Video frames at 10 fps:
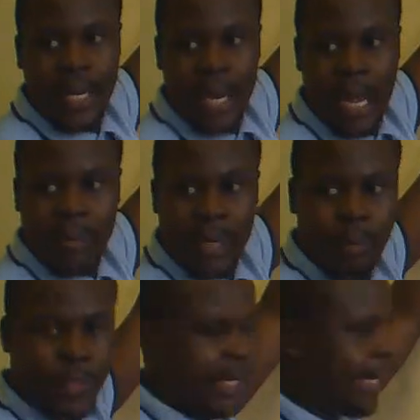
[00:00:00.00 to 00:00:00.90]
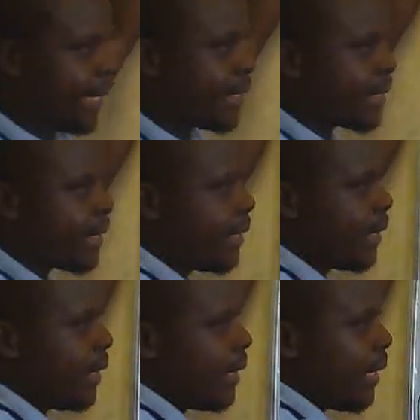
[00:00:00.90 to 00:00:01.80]
I'm going to put an x.
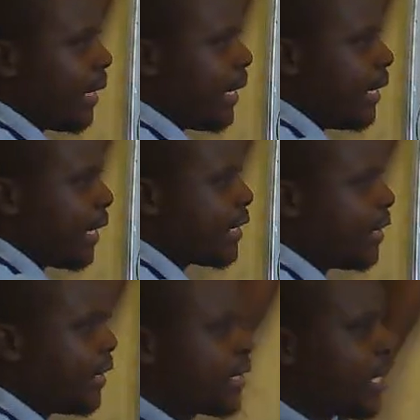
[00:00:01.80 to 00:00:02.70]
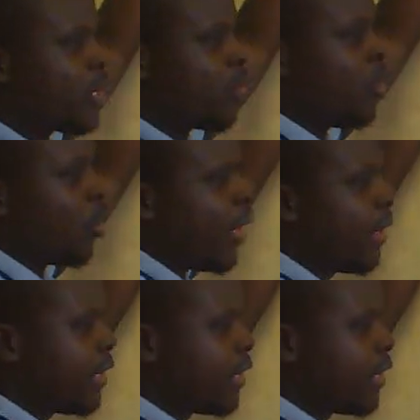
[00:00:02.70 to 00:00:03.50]
An x in this case, we don't want this